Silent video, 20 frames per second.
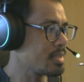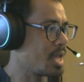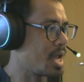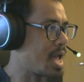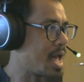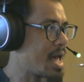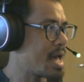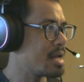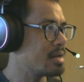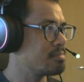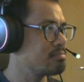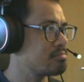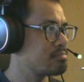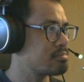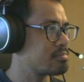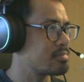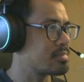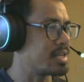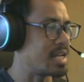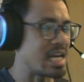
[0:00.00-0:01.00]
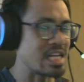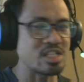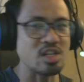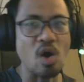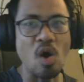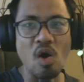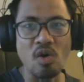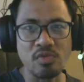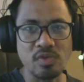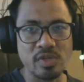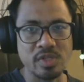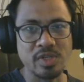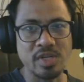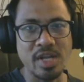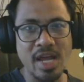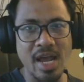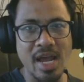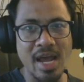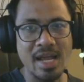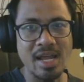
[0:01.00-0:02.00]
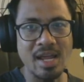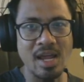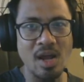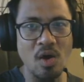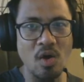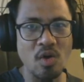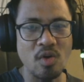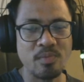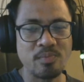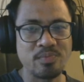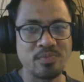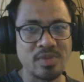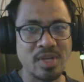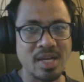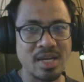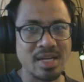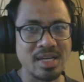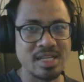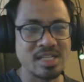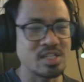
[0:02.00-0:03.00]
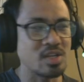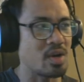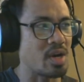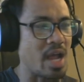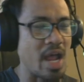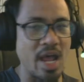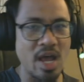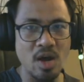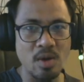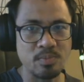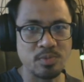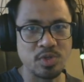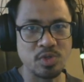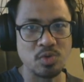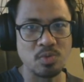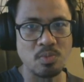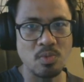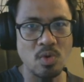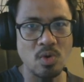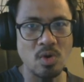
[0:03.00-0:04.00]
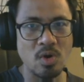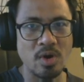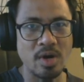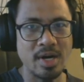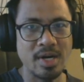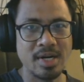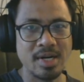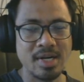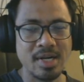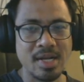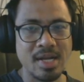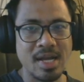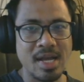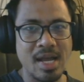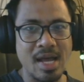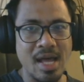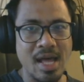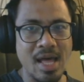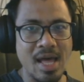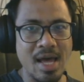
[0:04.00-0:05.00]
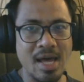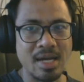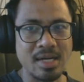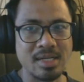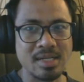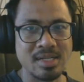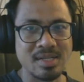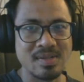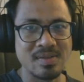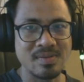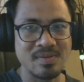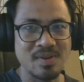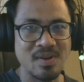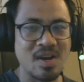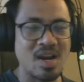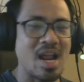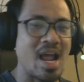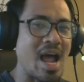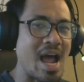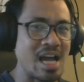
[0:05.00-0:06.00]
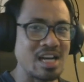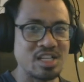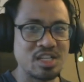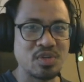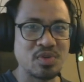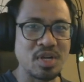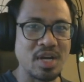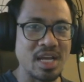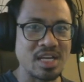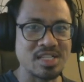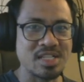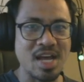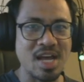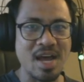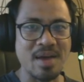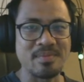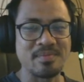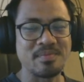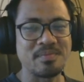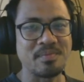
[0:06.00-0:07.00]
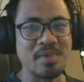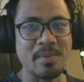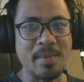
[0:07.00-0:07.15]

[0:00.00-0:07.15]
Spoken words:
And that's all for today. I hope this gonna help you more. And until the next time, bye